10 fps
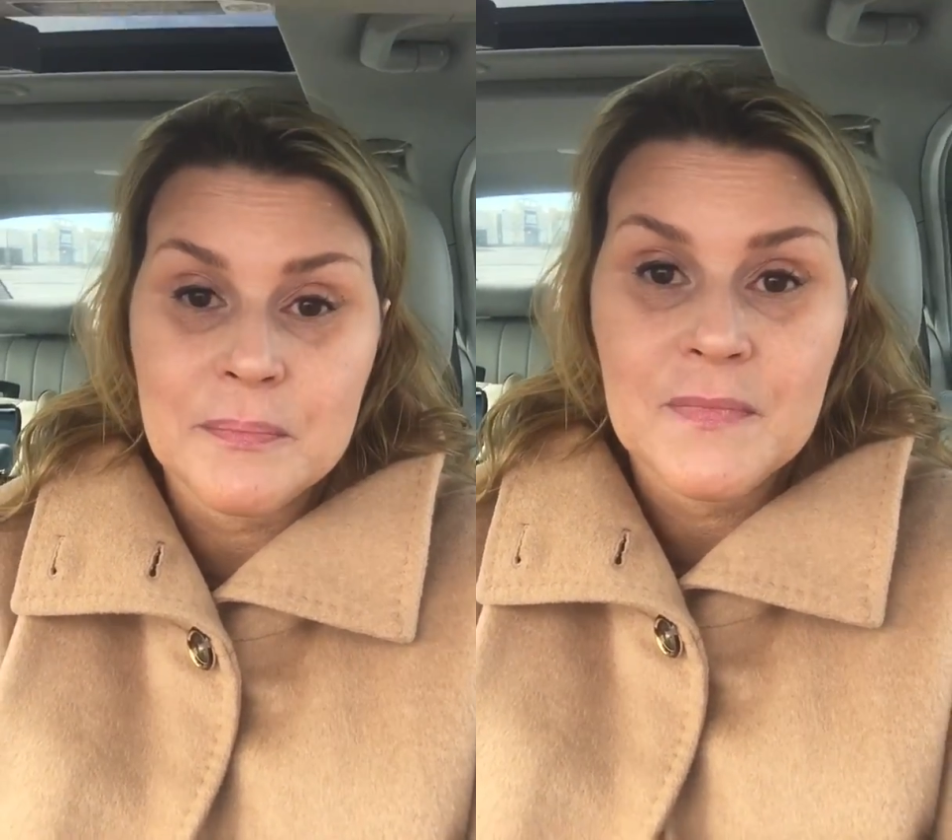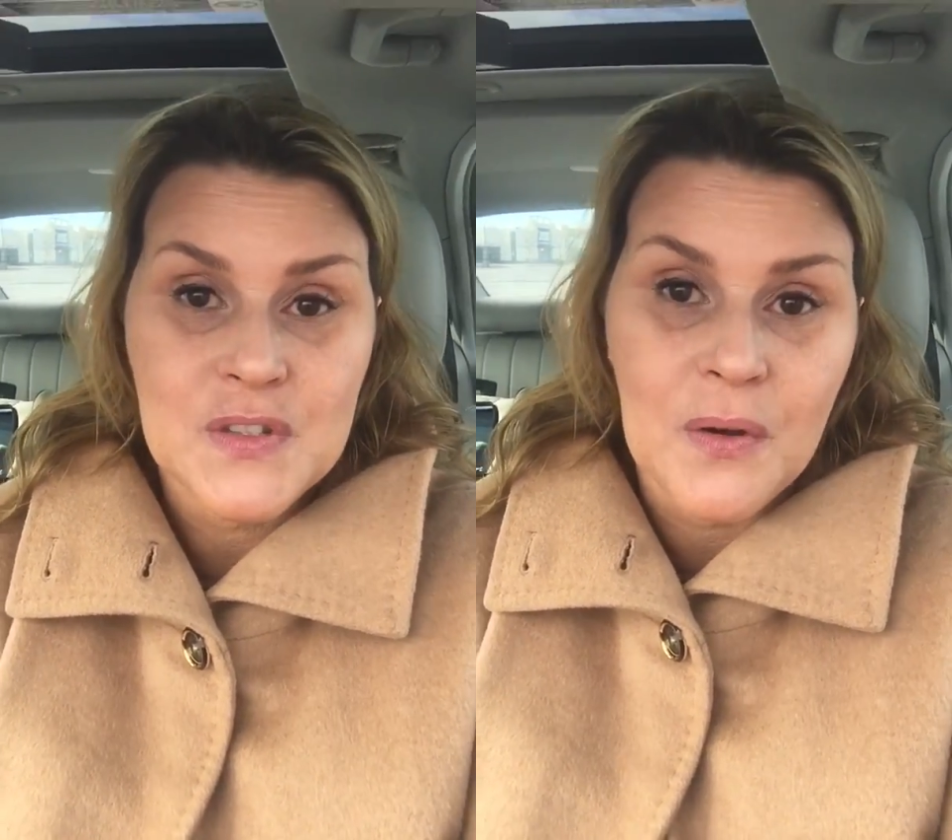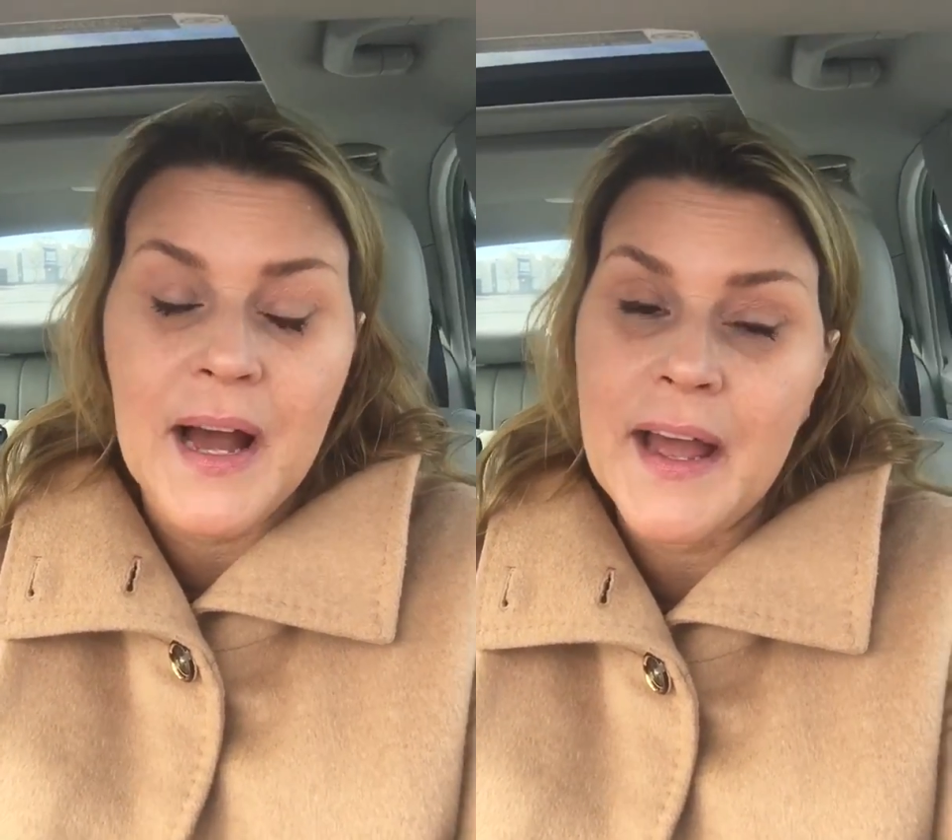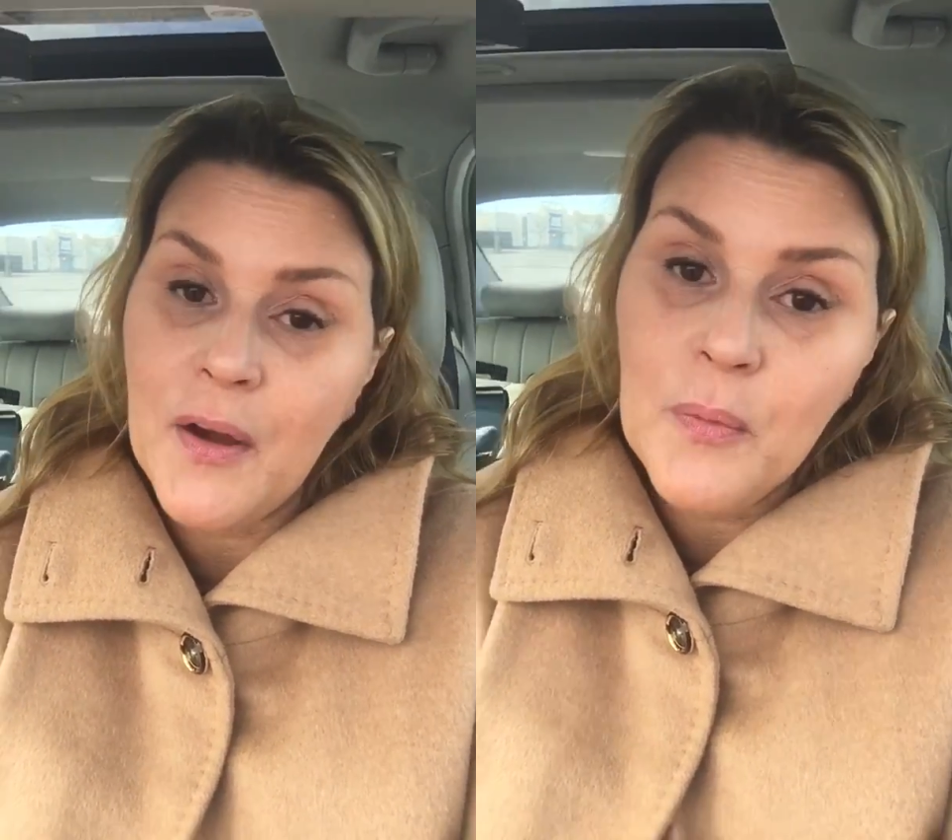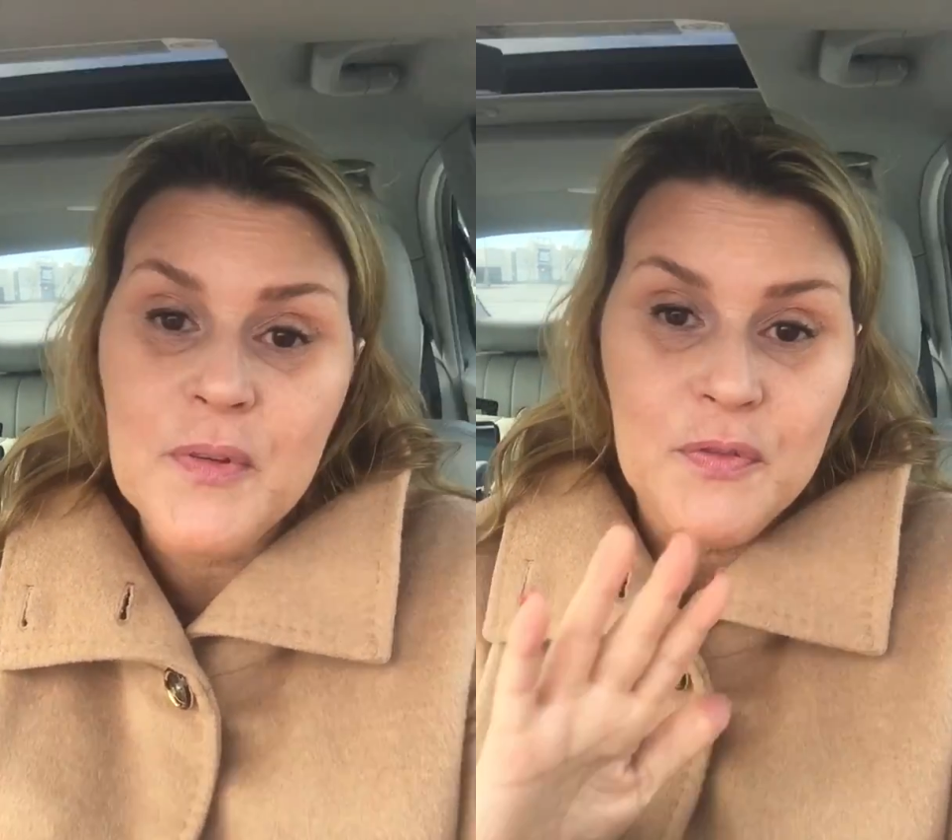So I
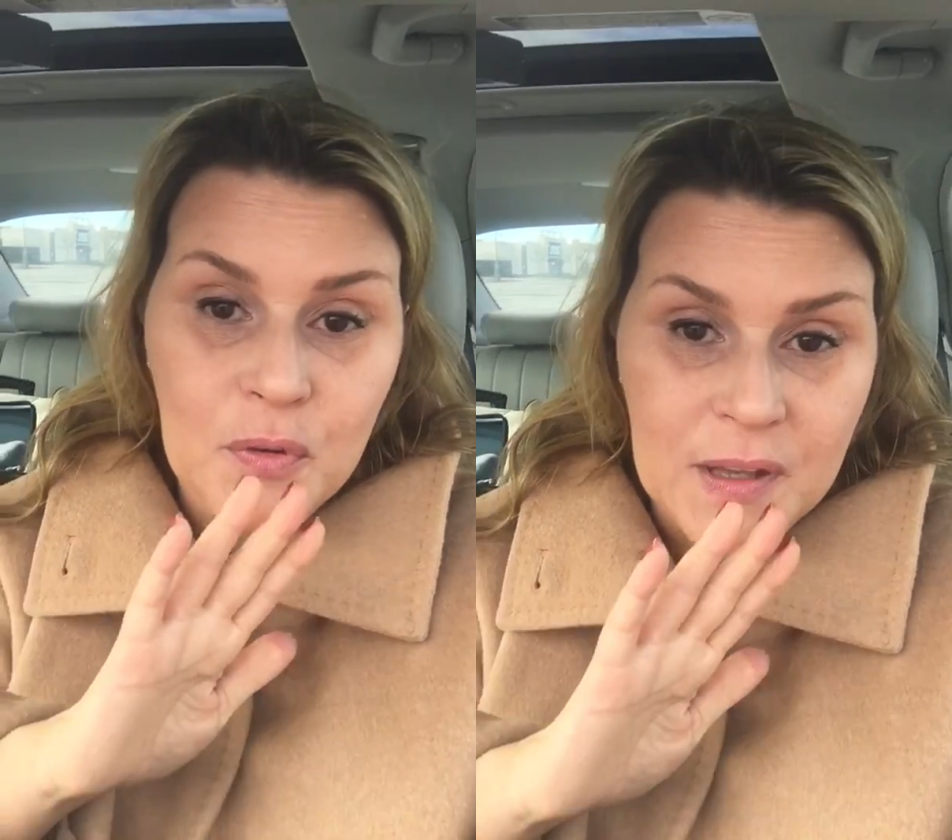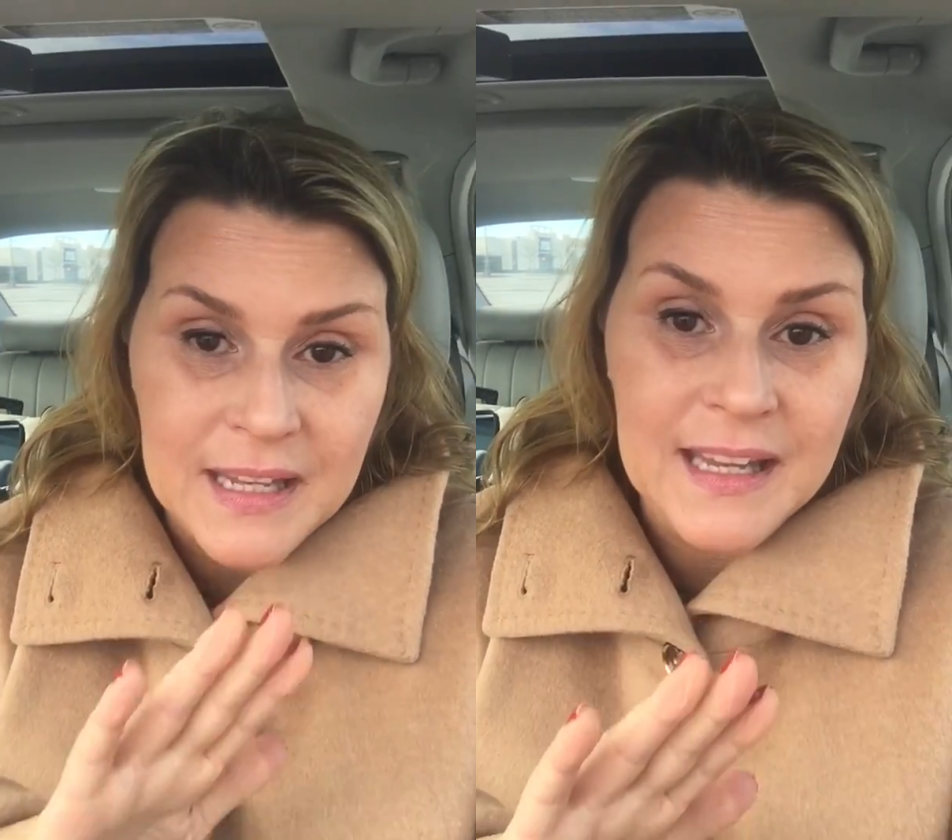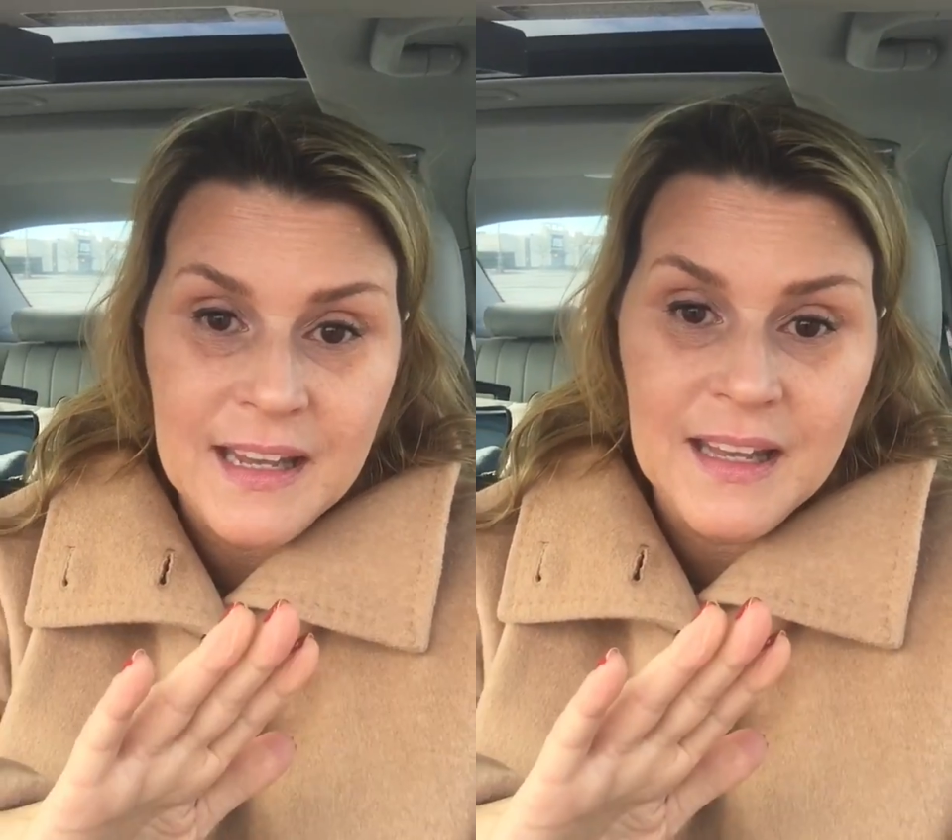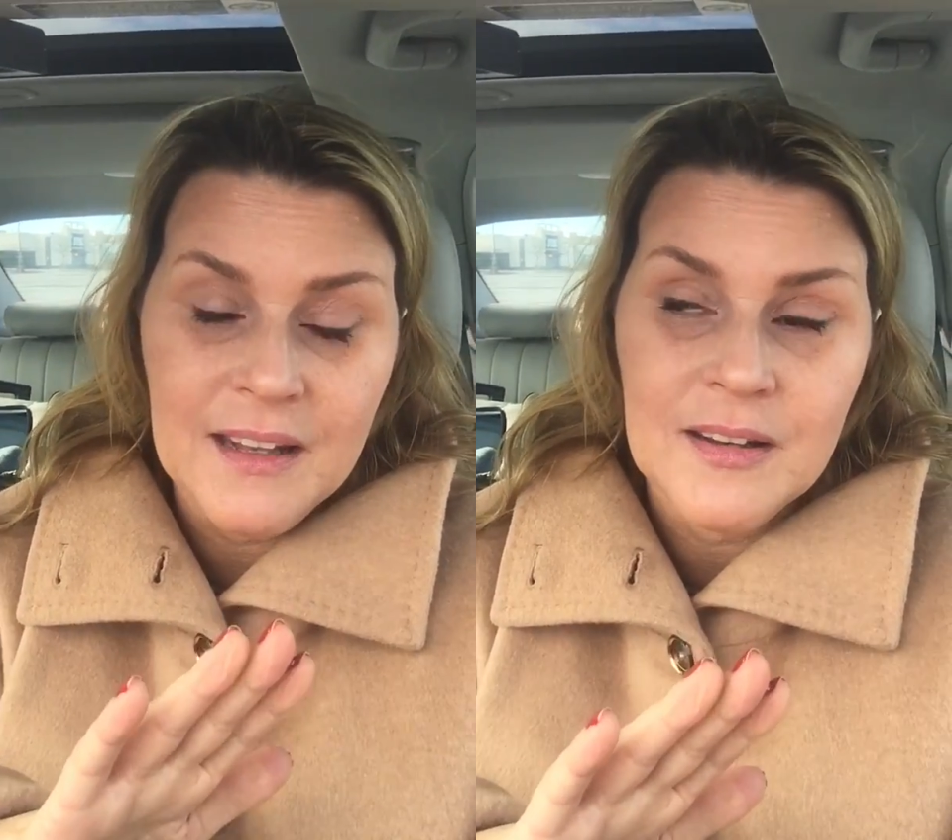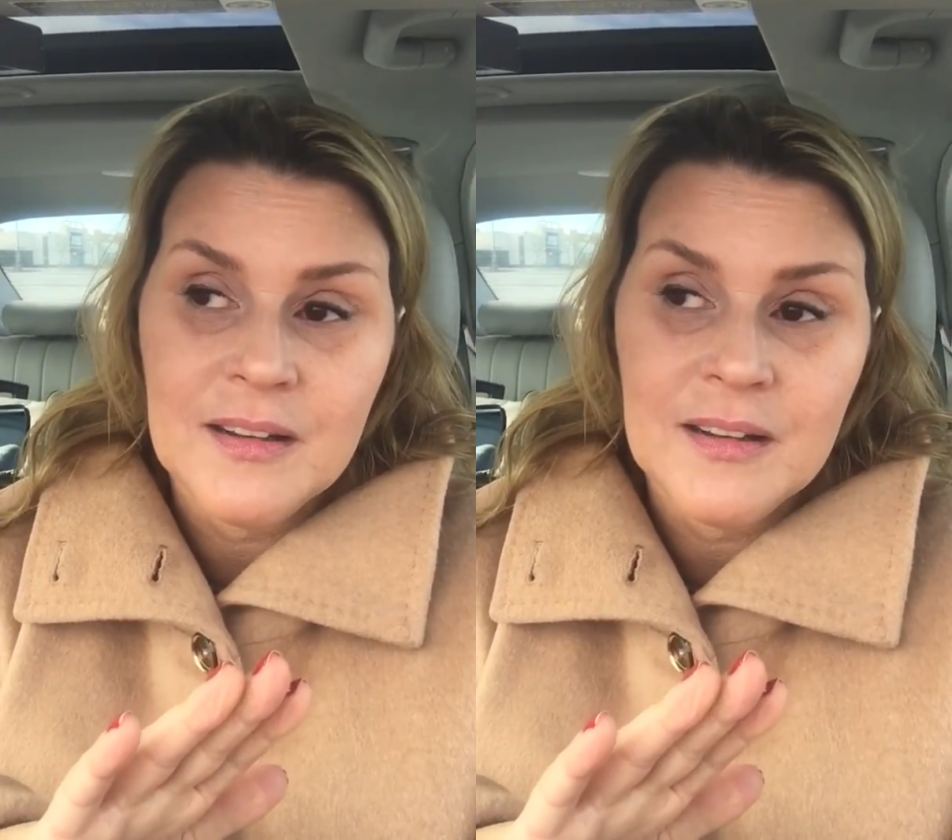hope if you need it,